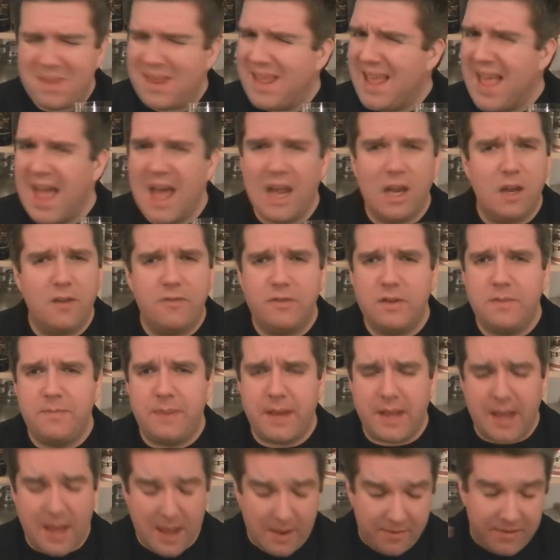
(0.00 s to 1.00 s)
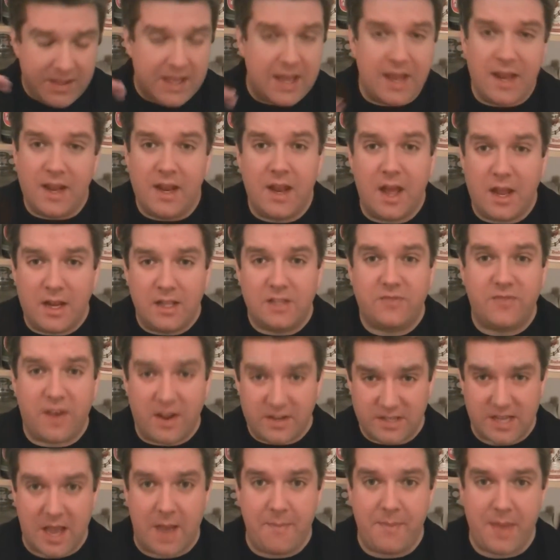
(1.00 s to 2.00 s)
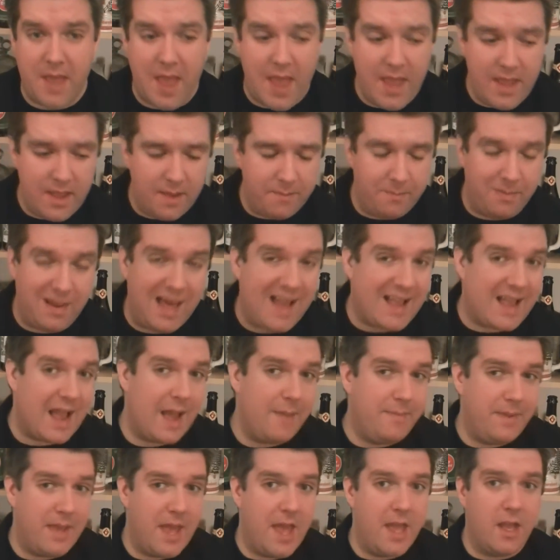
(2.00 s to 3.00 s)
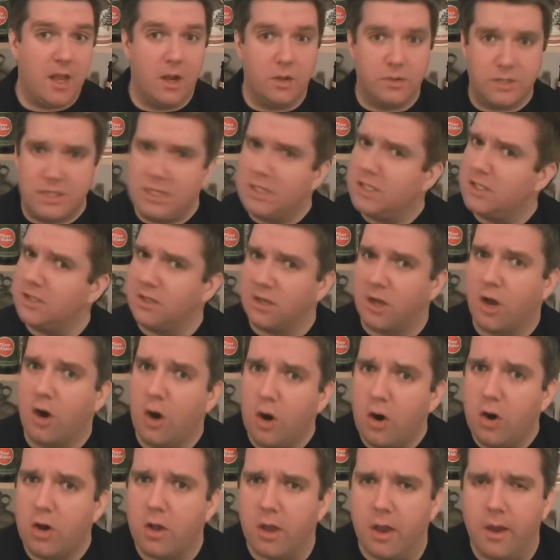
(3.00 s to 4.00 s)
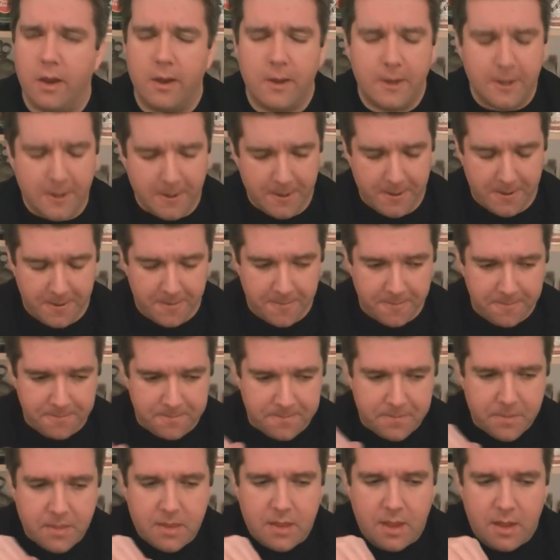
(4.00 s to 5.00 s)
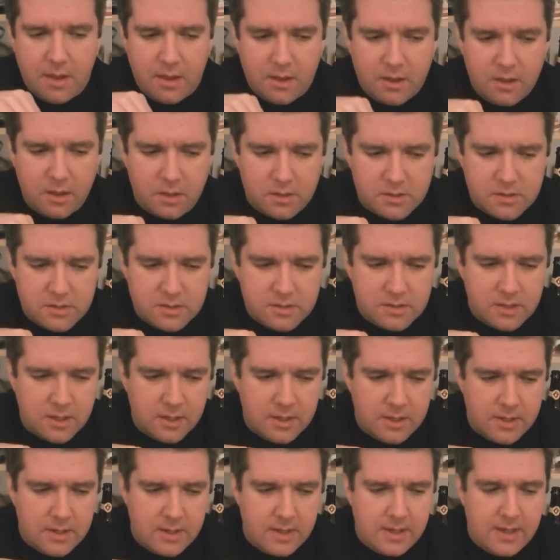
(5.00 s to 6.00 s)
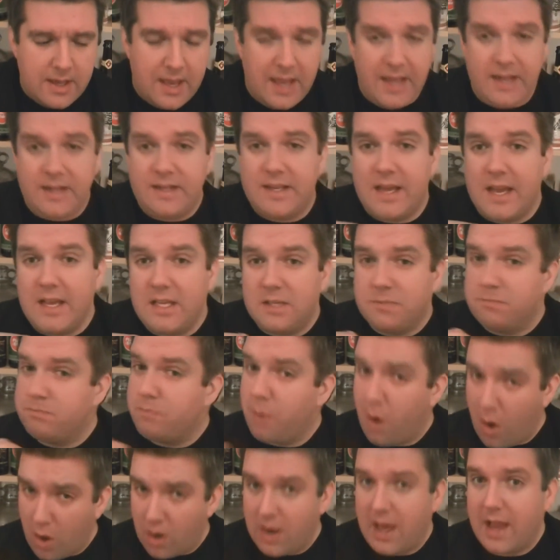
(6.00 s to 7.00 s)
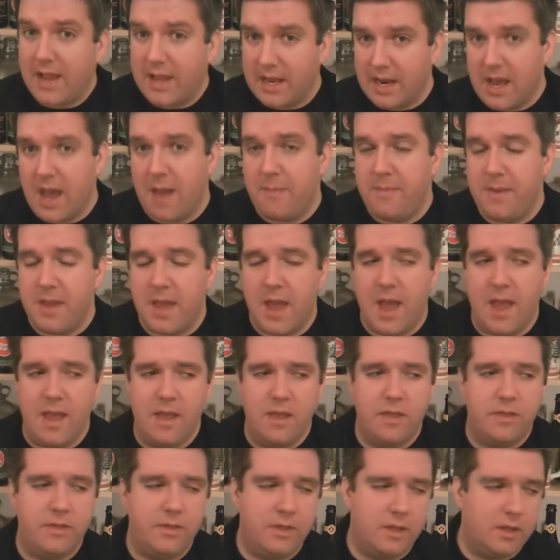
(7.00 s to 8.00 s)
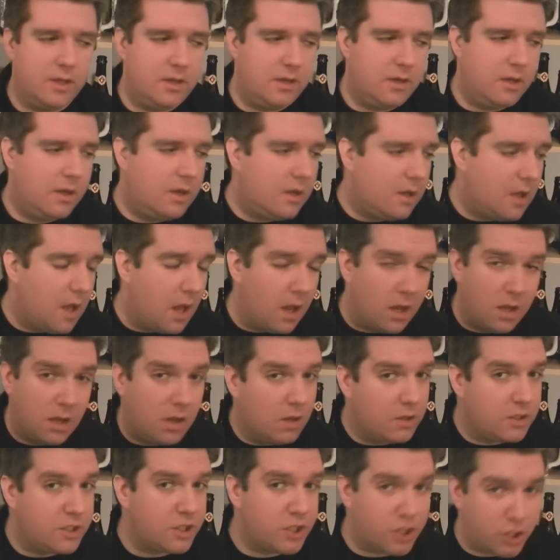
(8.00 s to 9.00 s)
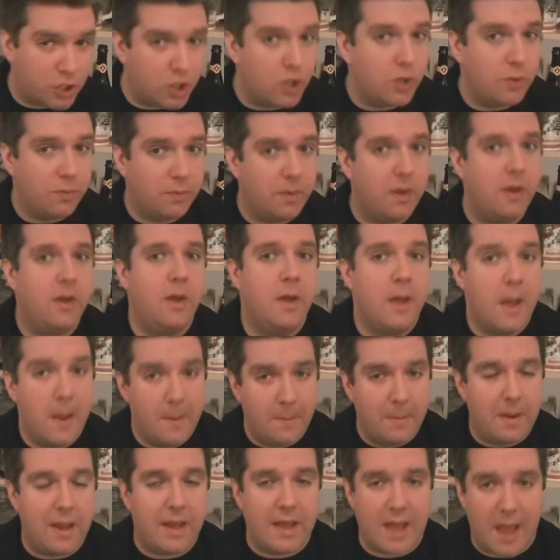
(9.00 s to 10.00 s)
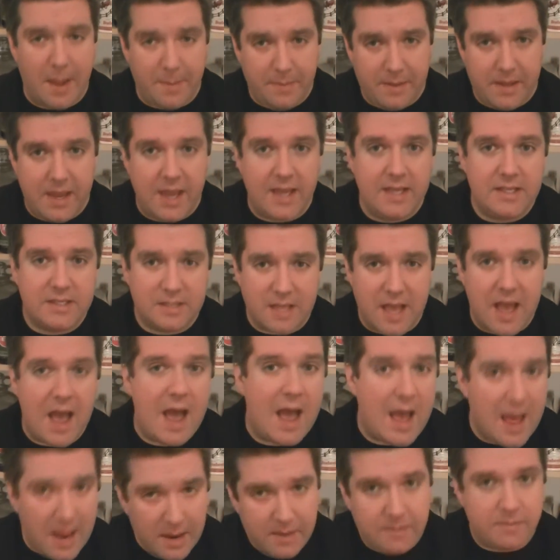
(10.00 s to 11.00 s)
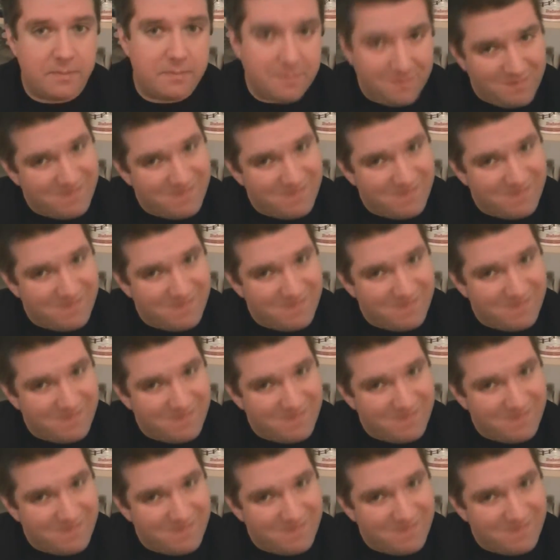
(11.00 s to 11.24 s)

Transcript: Yeah, lovely beer. I think, and as far as IPA, black IPA goes, this is a corker. Because it tastes more like an IPA than some black IPAs that aren't